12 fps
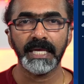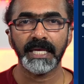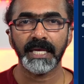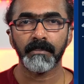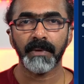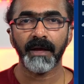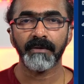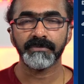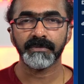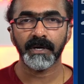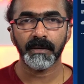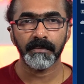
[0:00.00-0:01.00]
Ecamm
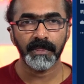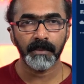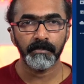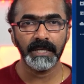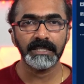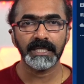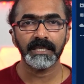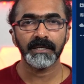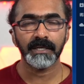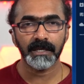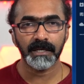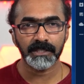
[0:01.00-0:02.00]
Live's the built-in
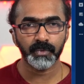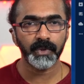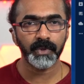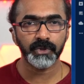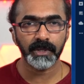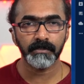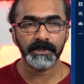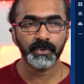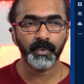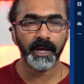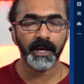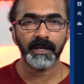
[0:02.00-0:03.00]
switching
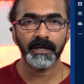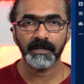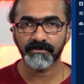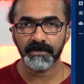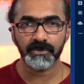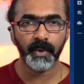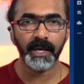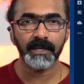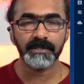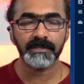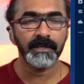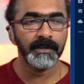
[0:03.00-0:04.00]
between the different
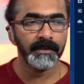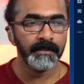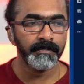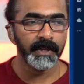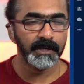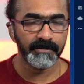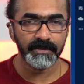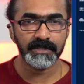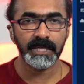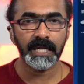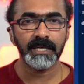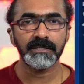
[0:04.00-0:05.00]
scenes,
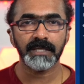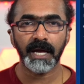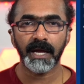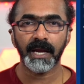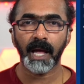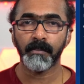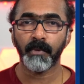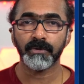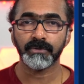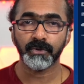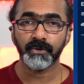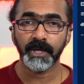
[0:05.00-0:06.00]
and I'm
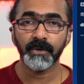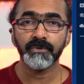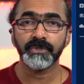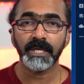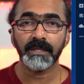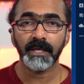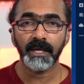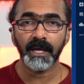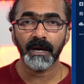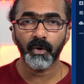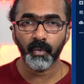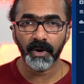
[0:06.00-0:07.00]
also reusing the
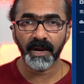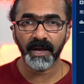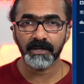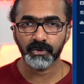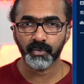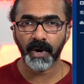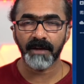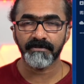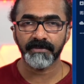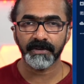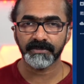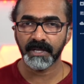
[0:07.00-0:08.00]
overlays,
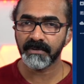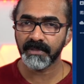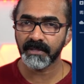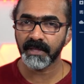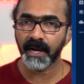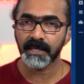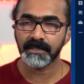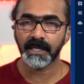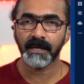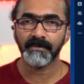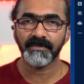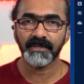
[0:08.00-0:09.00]
graphics, and everything that I
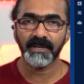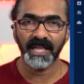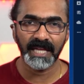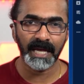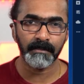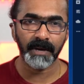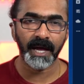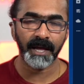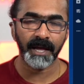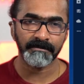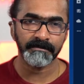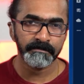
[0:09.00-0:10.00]
set up within Ecamm Live.